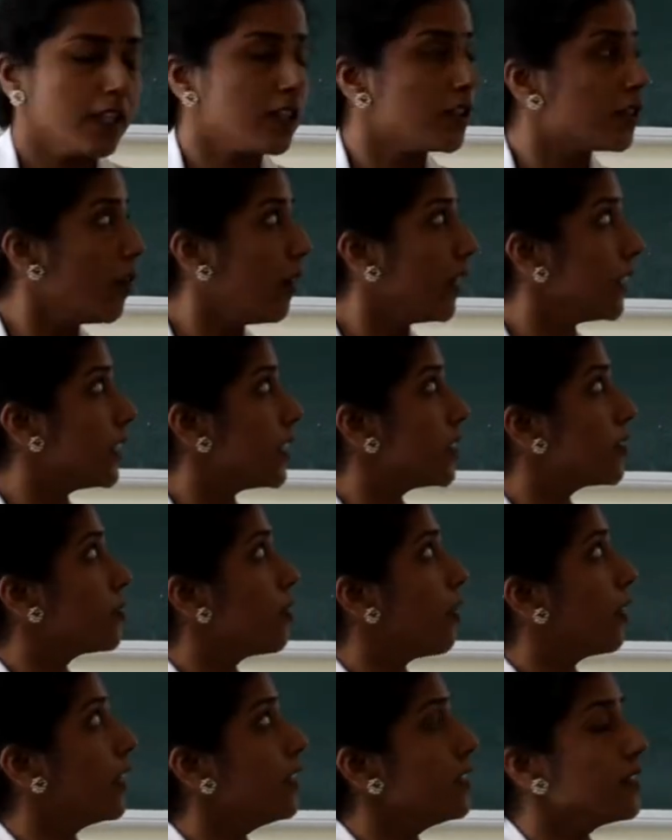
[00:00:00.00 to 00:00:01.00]
So it is
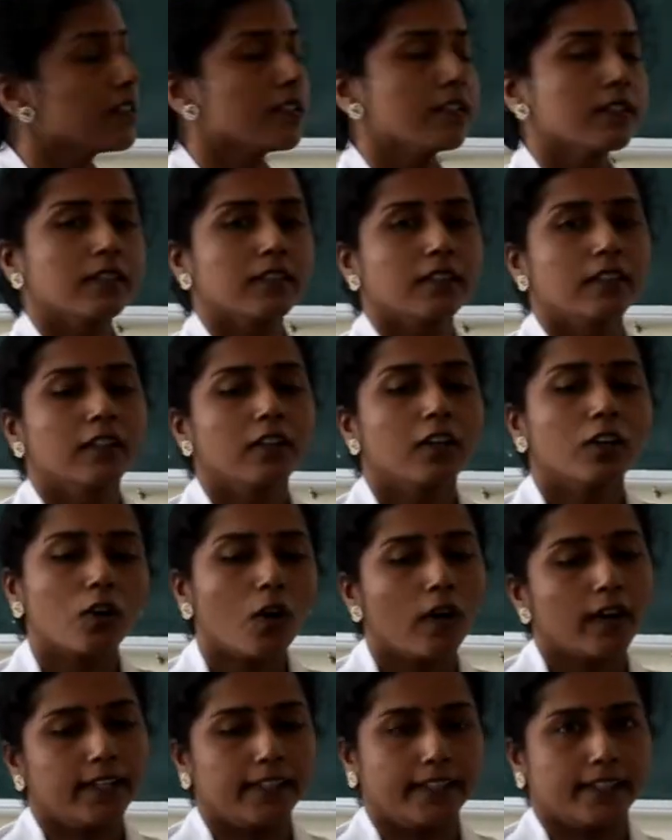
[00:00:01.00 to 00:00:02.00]
known as
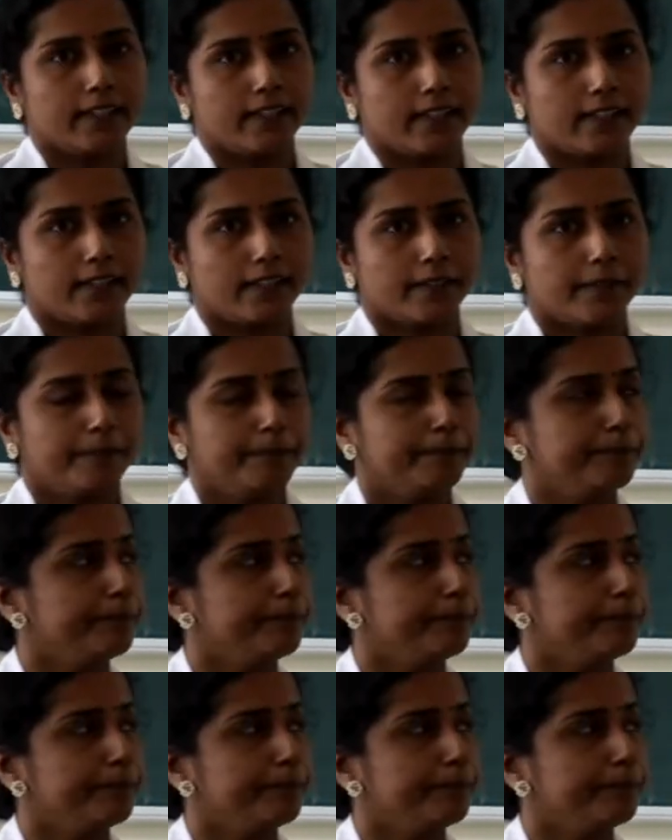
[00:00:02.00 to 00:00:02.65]
royal disease.